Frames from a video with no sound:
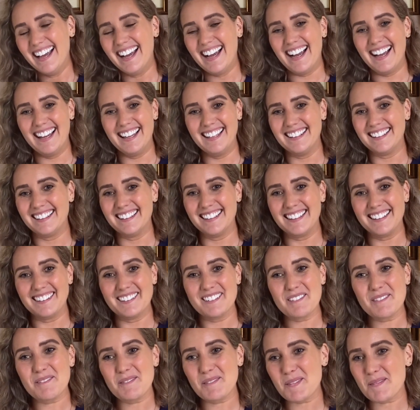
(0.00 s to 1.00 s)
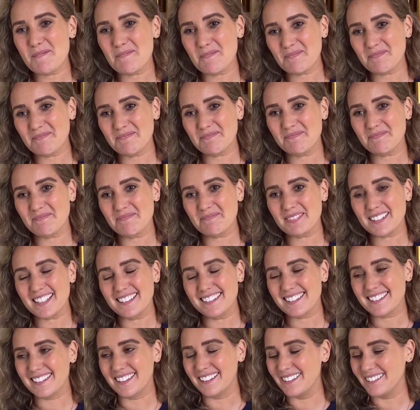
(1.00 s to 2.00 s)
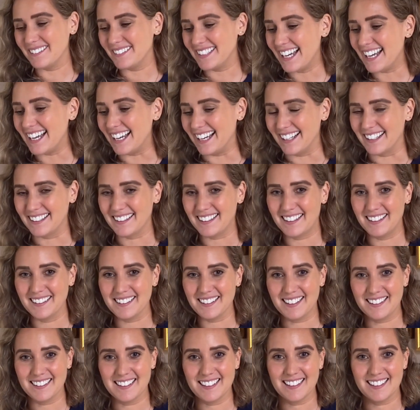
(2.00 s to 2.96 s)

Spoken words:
And so yeah,